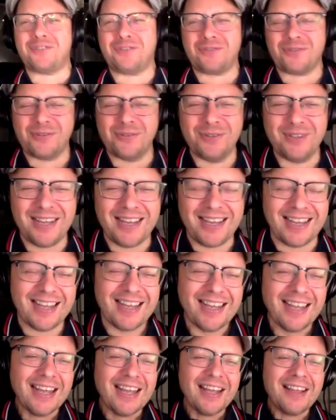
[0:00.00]
true. Yeah,
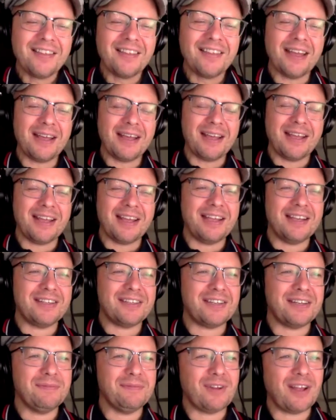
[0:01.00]
it
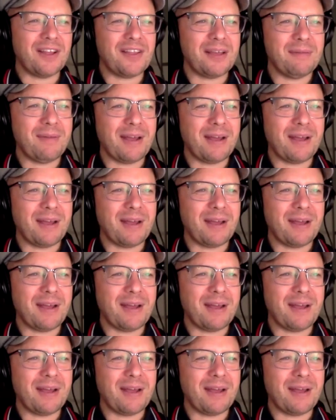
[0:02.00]
seems like their